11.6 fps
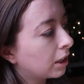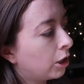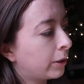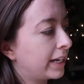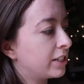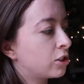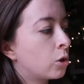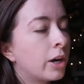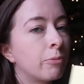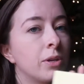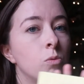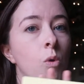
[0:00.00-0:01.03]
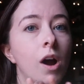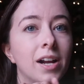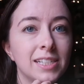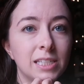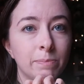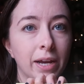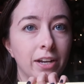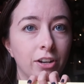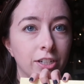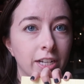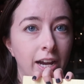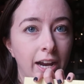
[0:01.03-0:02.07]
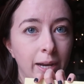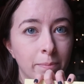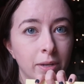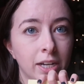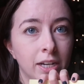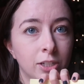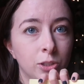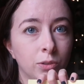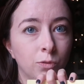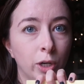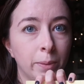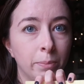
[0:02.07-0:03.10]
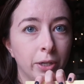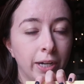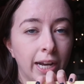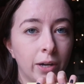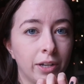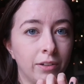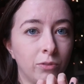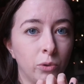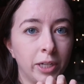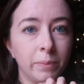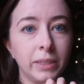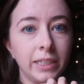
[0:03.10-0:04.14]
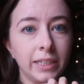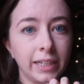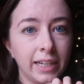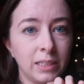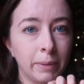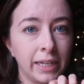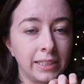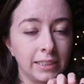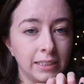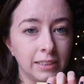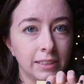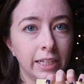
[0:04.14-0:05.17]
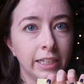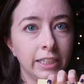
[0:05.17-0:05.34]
Okay, so where we want to spend our time to avoid burnout and avoid being a dependent,